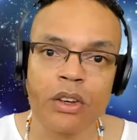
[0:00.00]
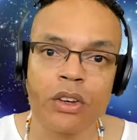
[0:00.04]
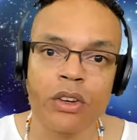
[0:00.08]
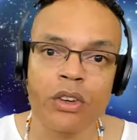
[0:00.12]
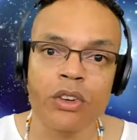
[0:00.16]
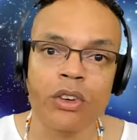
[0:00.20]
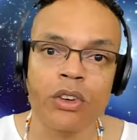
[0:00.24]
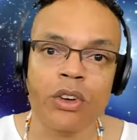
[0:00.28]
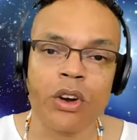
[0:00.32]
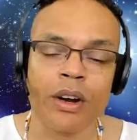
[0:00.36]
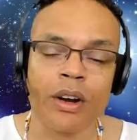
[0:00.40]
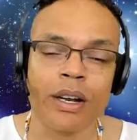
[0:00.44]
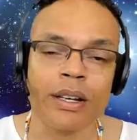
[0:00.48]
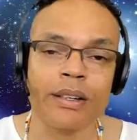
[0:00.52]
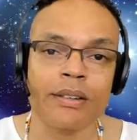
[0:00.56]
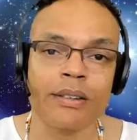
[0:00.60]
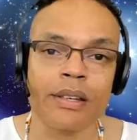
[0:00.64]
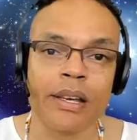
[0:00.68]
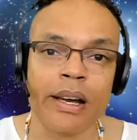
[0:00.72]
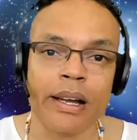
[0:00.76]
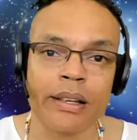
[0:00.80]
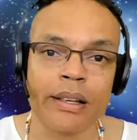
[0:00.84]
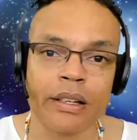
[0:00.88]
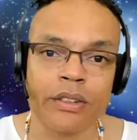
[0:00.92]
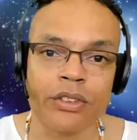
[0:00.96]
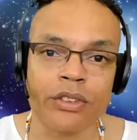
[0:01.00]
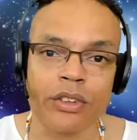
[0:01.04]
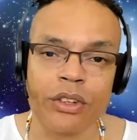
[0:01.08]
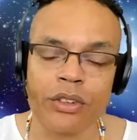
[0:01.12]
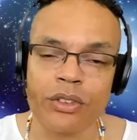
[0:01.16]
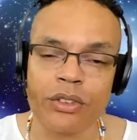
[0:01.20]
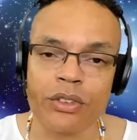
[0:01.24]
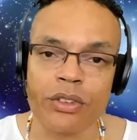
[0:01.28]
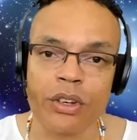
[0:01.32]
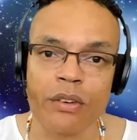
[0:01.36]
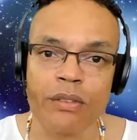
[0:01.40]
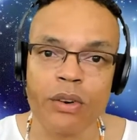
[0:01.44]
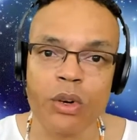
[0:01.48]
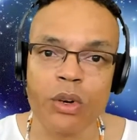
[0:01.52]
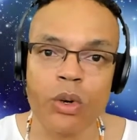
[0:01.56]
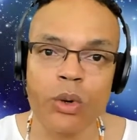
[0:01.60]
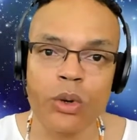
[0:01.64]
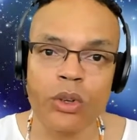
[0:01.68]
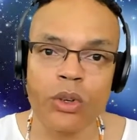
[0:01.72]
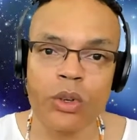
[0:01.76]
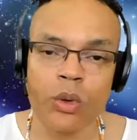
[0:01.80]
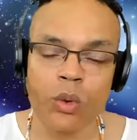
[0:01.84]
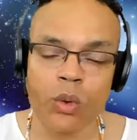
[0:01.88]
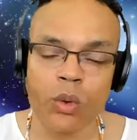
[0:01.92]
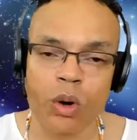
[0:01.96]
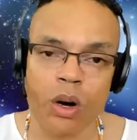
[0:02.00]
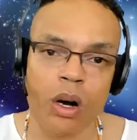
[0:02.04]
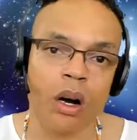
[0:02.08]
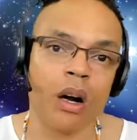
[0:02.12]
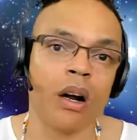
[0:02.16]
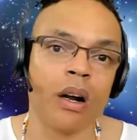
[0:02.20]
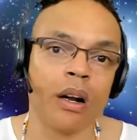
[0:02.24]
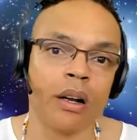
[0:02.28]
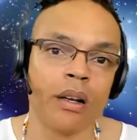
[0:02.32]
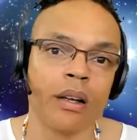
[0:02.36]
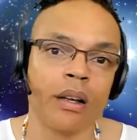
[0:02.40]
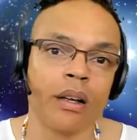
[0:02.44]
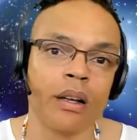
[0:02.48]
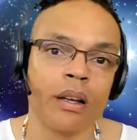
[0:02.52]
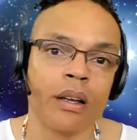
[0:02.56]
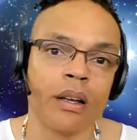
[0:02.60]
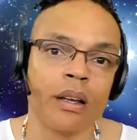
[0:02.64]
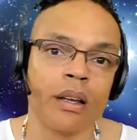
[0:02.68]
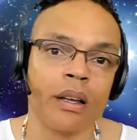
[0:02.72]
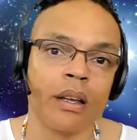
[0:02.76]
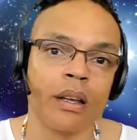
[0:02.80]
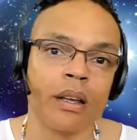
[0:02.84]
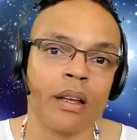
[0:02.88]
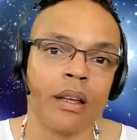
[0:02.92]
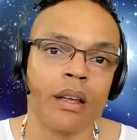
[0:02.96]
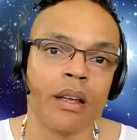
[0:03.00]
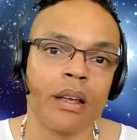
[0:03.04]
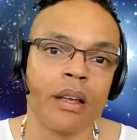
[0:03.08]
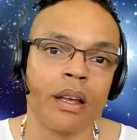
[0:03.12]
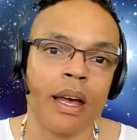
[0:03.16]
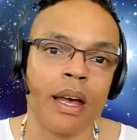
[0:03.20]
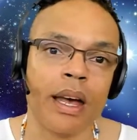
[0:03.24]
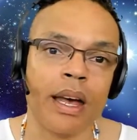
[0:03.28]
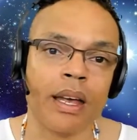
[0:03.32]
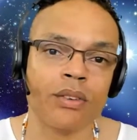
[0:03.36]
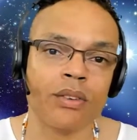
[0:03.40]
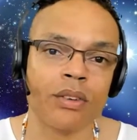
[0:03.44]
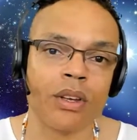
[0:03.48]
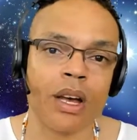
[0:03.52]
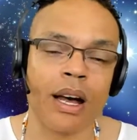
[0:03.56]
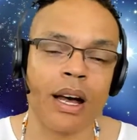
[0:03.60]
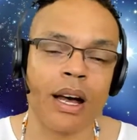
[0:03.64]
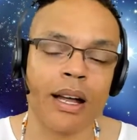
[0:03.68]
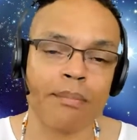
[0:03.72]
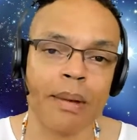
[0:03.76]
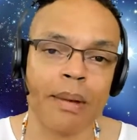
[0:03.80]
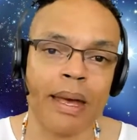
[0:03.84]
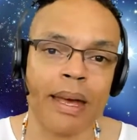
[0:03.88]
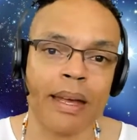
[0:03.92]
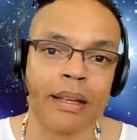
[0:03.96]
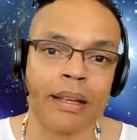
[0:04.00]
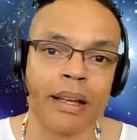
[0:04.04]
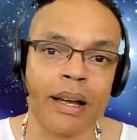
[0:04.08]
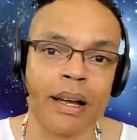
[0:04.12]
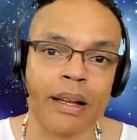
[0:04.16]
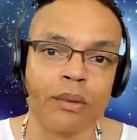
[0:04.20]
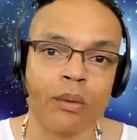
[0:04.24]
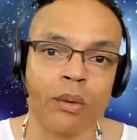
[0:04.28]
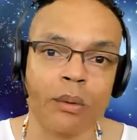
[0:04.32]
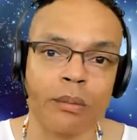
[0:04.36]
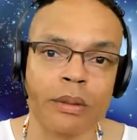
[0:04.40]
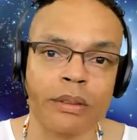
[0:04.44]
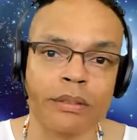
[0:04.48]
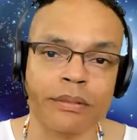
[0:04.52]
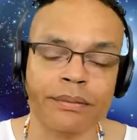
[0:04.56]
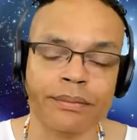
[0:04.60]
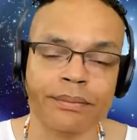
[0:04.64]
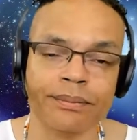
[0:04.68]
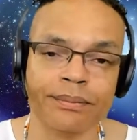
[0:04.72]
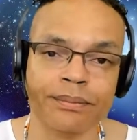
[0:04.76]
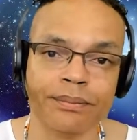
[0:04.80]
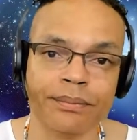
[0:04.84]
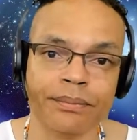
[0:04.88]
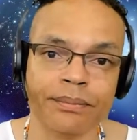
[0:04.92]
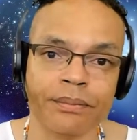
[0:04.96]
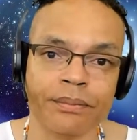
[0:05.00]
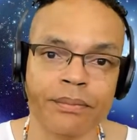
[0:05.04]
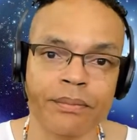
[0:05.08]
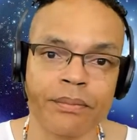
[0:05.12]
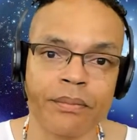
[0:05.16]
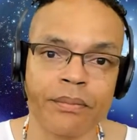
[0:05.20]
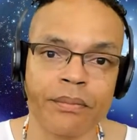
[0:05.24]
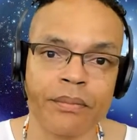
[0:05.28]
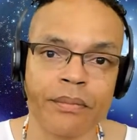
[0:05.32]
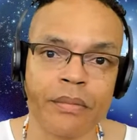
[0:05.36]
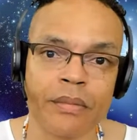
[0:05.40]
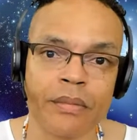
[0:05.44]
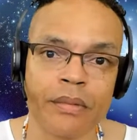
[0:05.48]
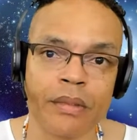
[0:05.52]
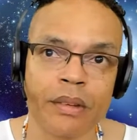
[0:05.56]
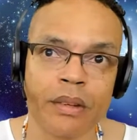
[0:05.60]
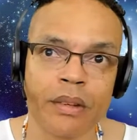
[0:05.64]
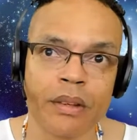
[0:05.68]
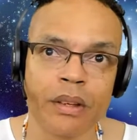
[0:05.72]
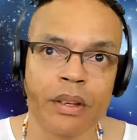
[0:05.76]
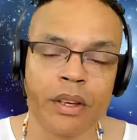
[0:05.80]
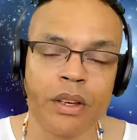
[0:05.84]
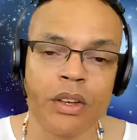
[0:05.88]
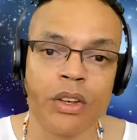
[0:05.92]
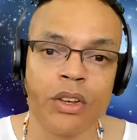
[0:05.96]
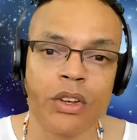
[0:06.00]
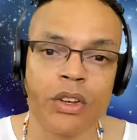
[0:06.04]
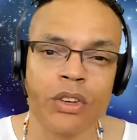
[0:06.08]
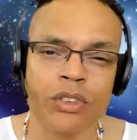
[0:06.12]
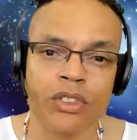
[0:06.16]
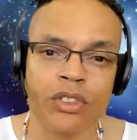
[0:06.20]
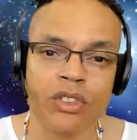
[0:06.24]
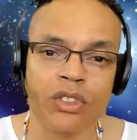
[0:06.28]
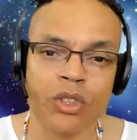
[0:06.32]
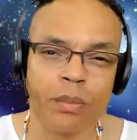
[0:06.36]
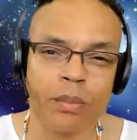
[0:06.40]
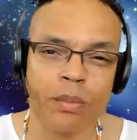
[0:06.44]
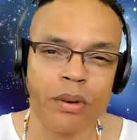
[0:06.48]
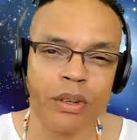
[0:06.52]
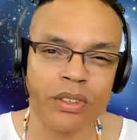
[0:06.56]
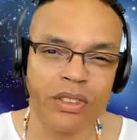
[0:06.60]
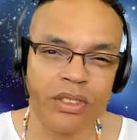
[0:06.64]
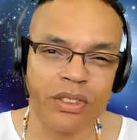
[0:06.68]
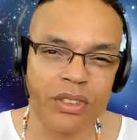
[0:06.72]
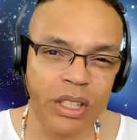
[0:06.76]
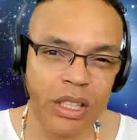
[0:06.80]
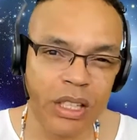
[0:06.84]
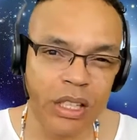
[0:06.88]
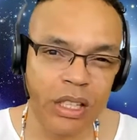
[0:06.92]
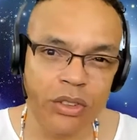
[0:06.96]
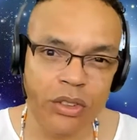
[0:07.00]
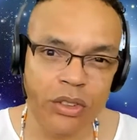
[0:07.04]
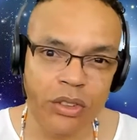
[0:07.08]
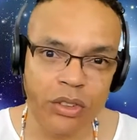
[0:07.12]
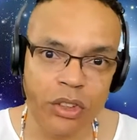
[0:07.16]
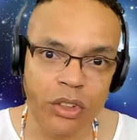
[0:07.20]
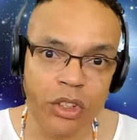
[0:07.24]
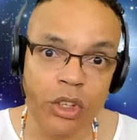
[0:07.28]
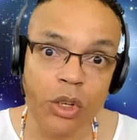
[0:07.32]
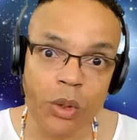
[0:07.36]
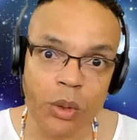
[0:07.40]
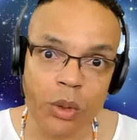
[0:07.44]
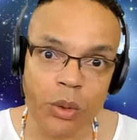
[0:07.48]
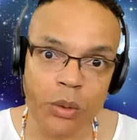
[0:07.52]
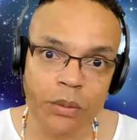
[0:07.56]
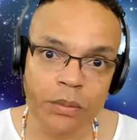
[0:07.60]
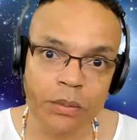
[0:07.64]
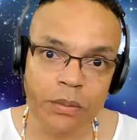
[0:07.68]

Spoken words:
Your intelligence of who you are as God man, God woman supersedes you.